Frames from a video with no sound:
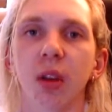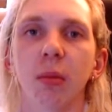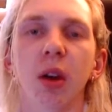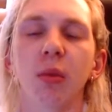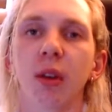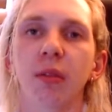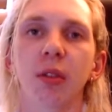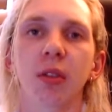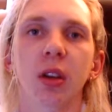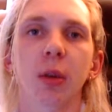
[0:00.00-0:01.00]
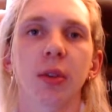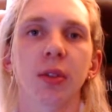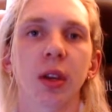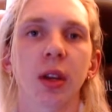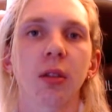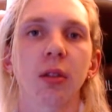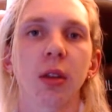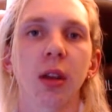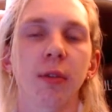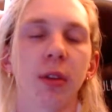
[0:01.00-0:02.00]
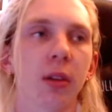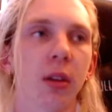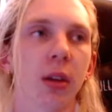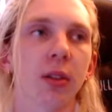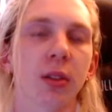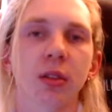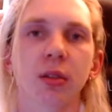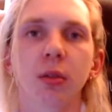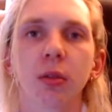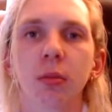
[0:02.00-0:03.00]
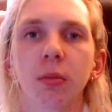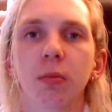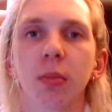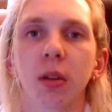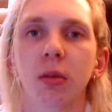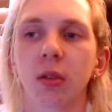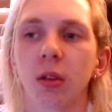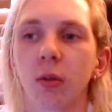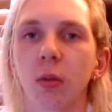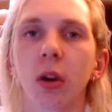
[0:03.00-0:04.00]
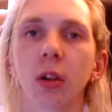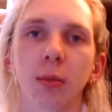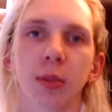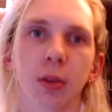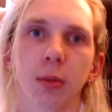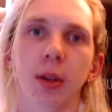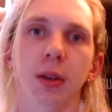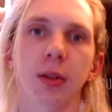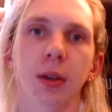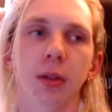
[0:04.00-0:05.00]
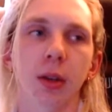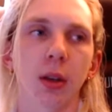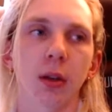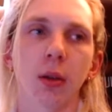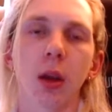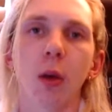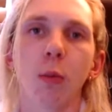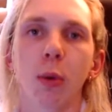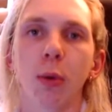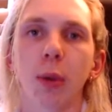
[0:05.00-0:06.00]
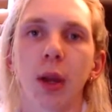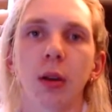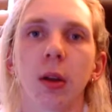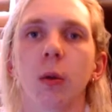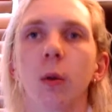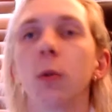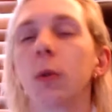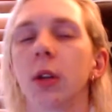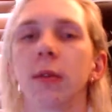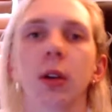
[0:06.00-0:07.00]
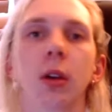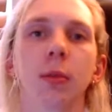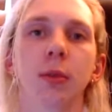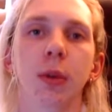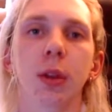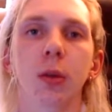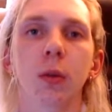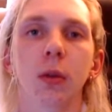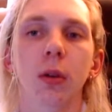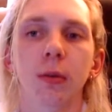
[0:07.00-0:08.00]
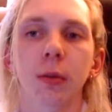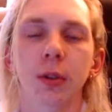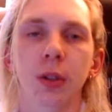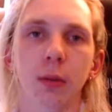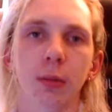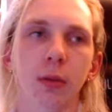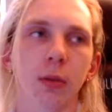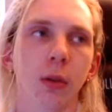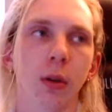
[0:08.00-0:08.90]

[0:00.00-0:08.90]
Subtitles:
I might wait for it to come on sale if it does soon, but while I'm still playing Zelda and Bomberman or whatever comes around the corner, for example,